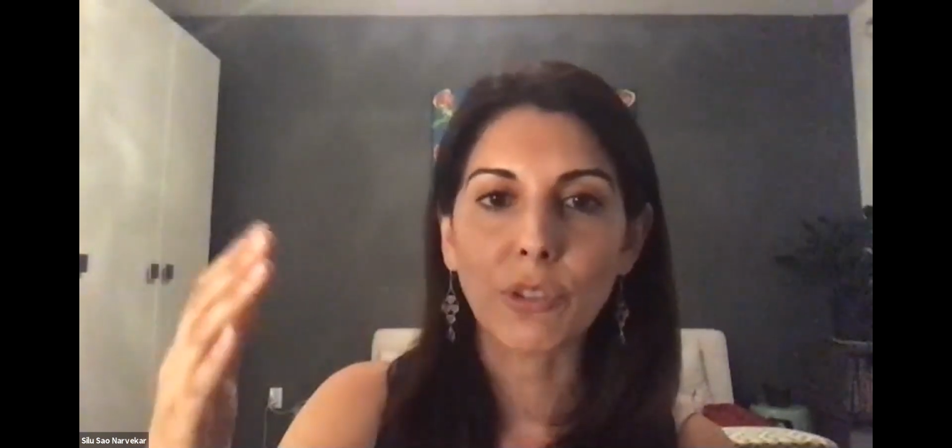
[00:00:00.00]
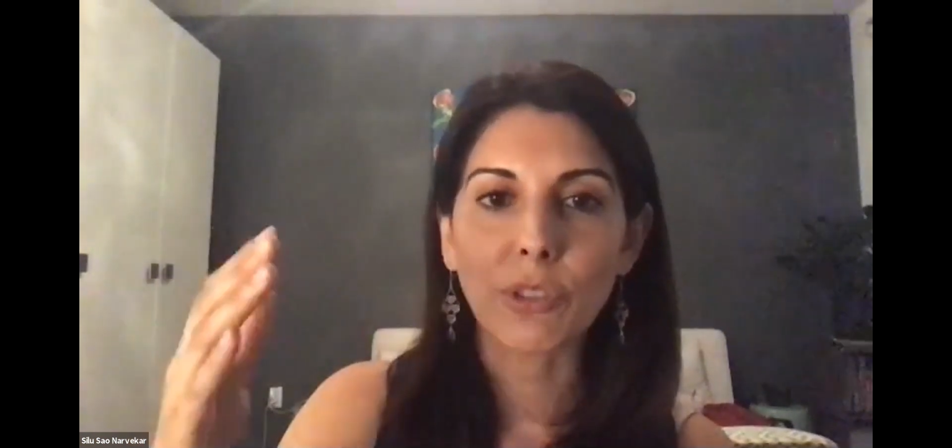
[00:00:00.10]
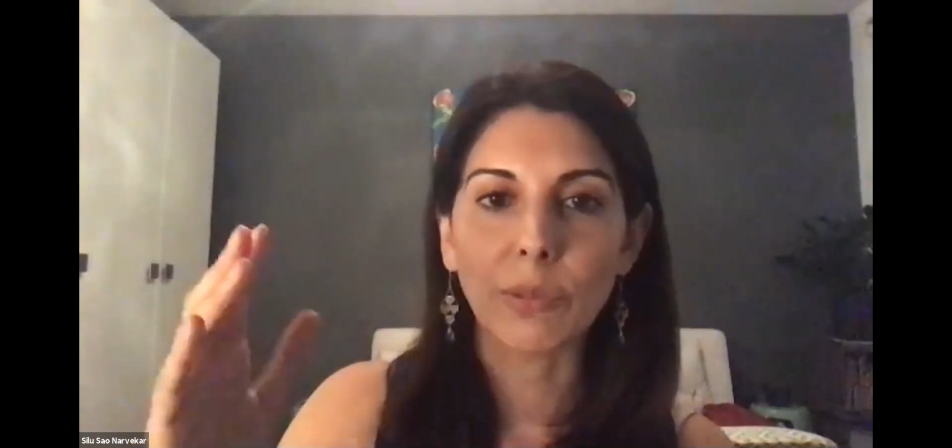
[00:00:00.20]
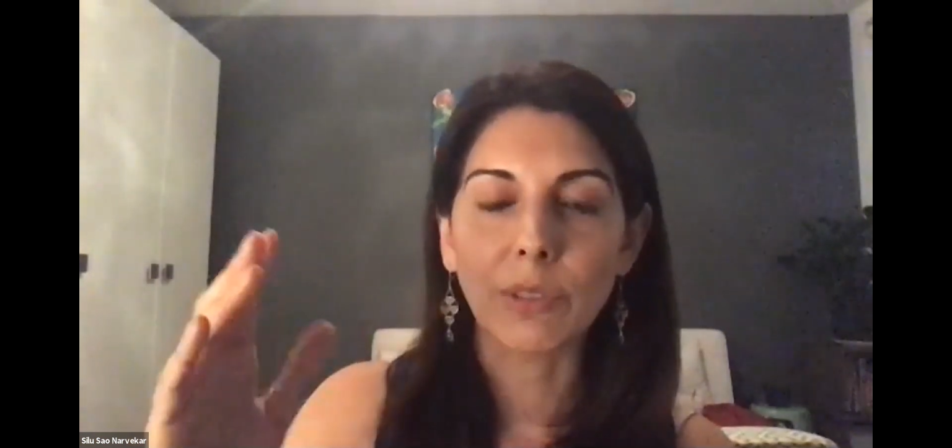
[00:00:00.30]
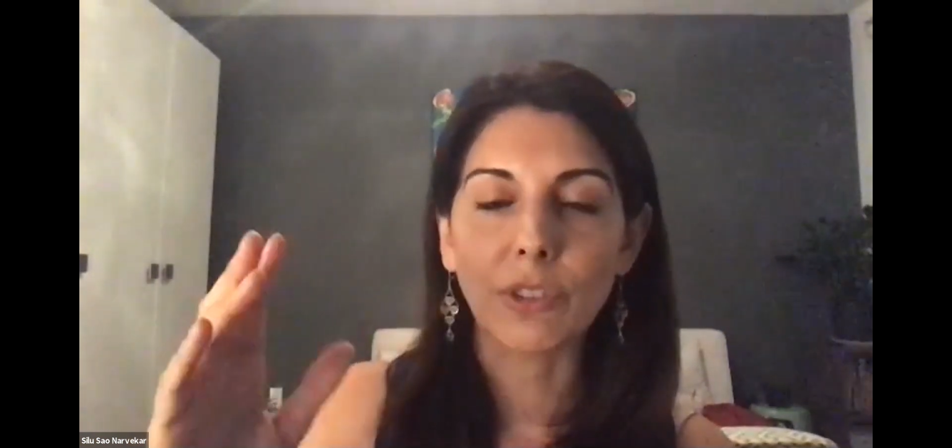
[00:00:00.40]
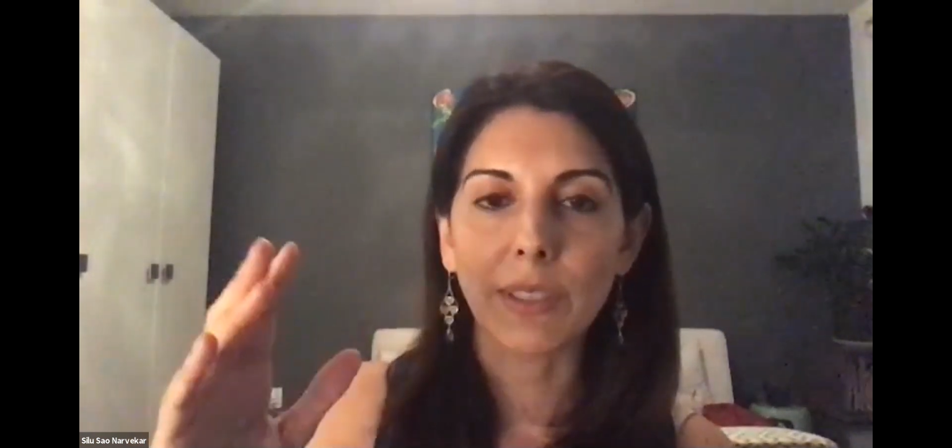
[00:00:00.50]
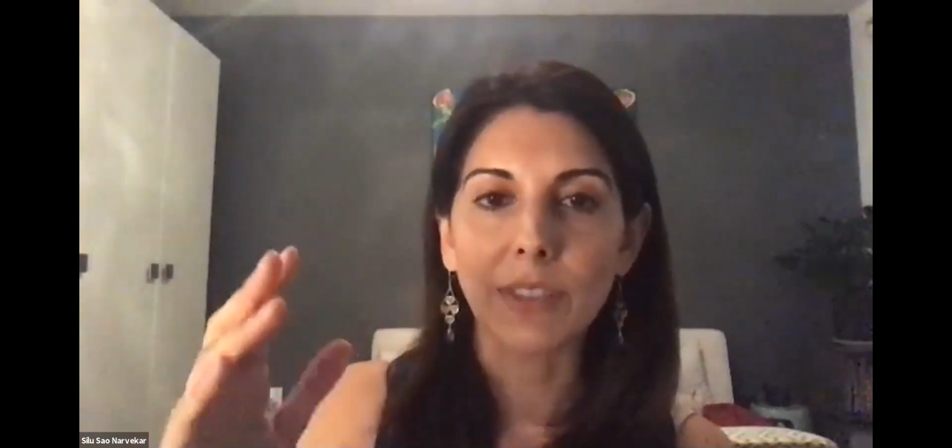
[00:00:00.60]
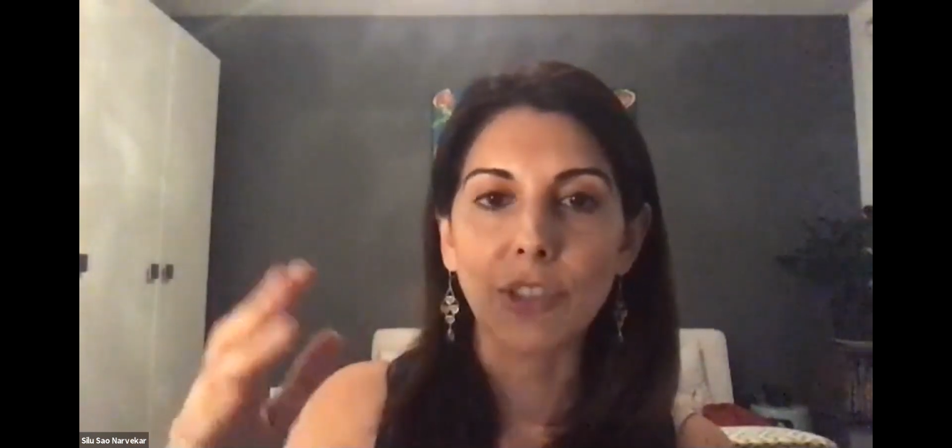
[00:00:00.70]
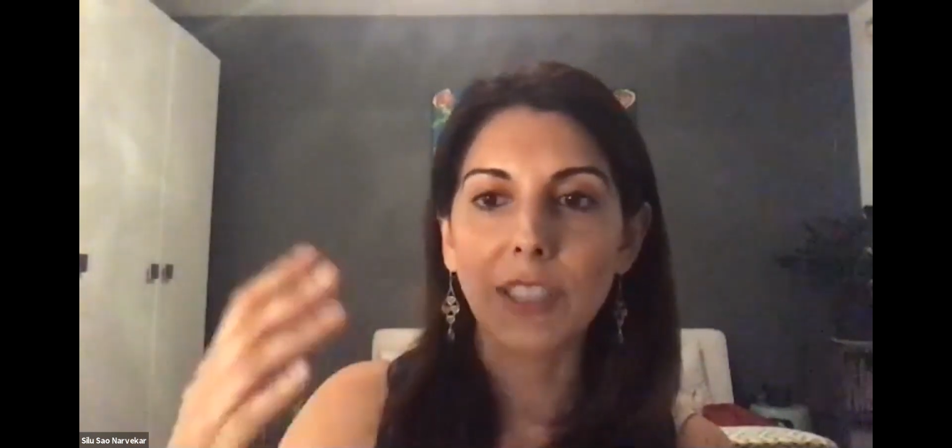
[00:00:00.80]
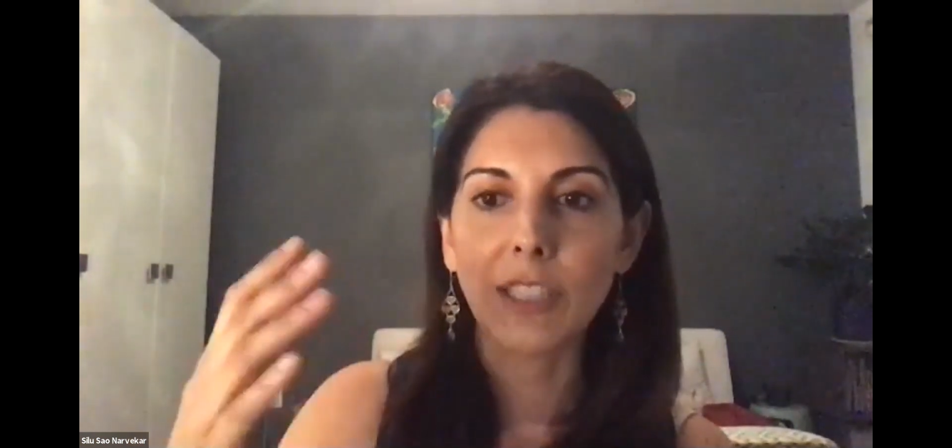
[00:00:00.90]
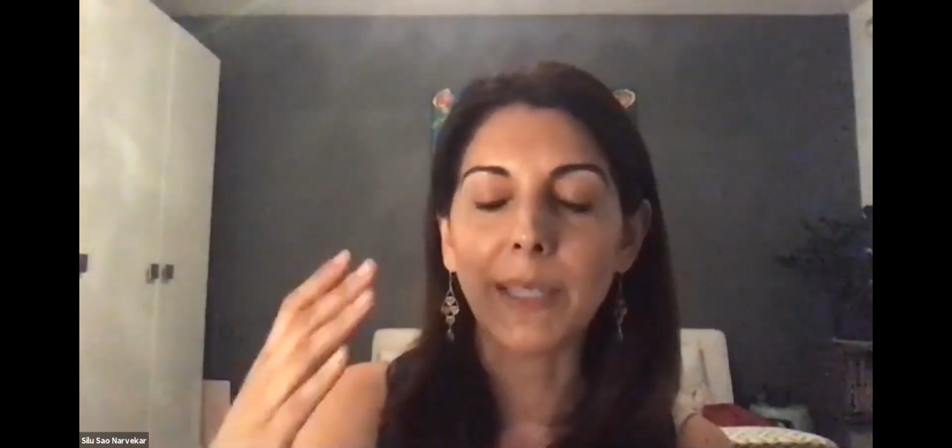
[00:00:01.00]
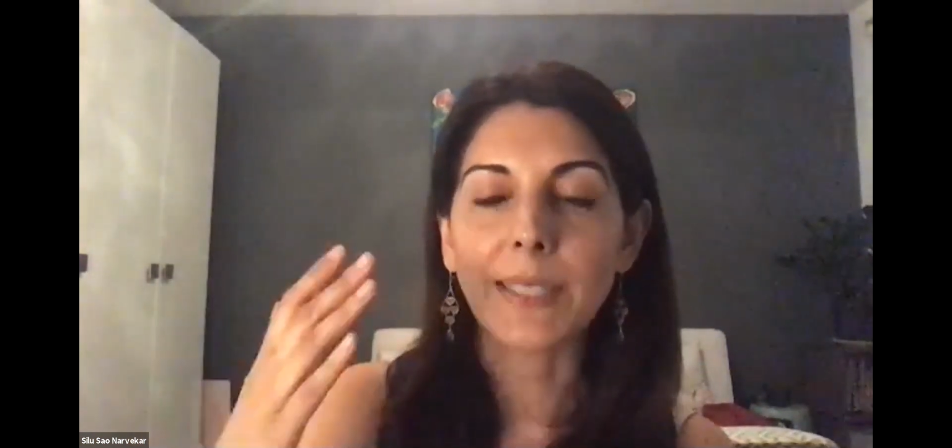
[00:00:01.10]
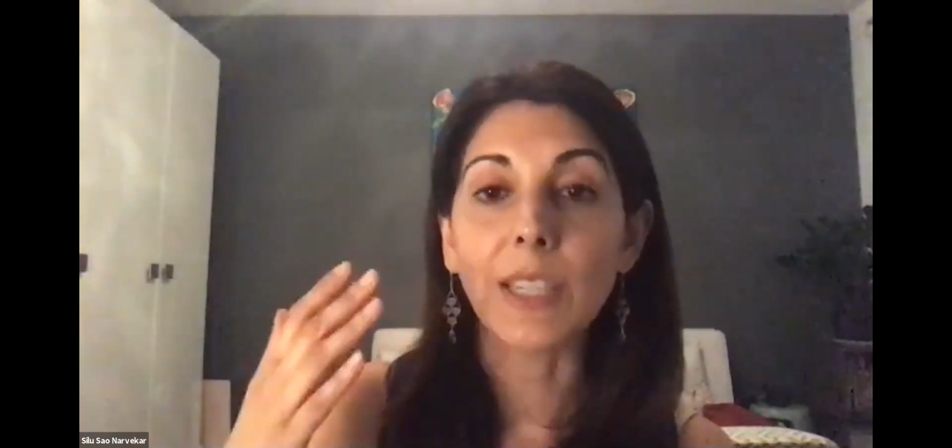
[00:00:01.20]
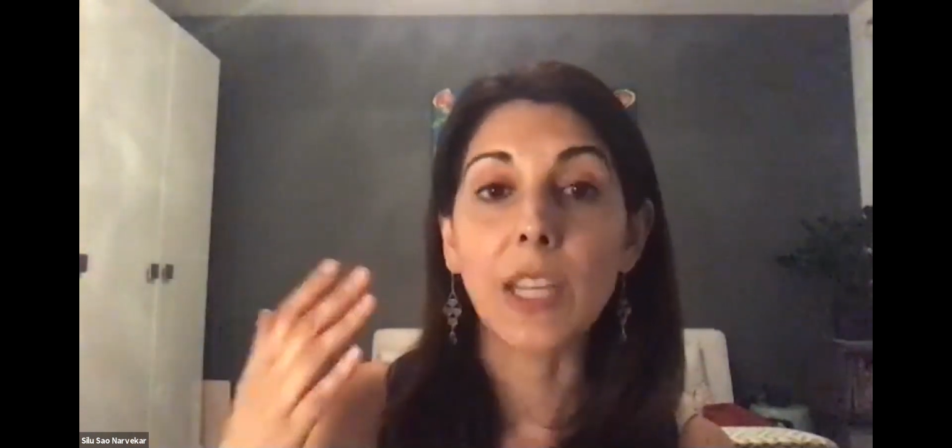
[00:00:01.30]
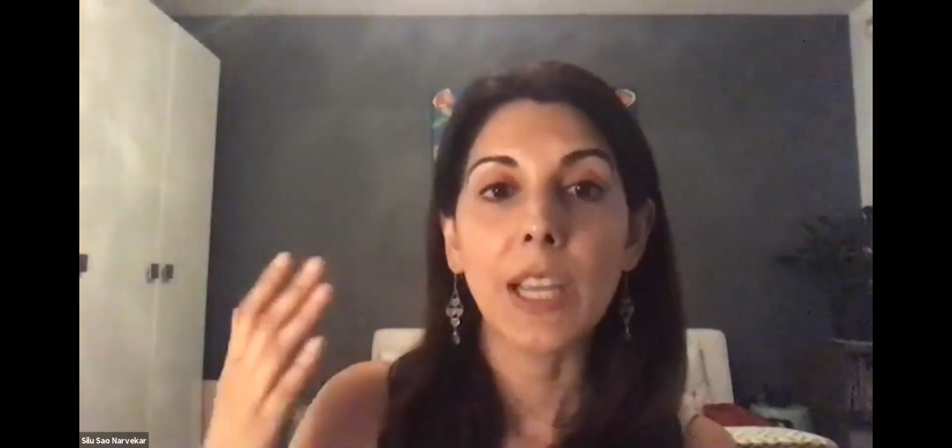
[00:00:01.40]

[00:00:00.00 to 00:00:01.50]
too, in Chinese medicine.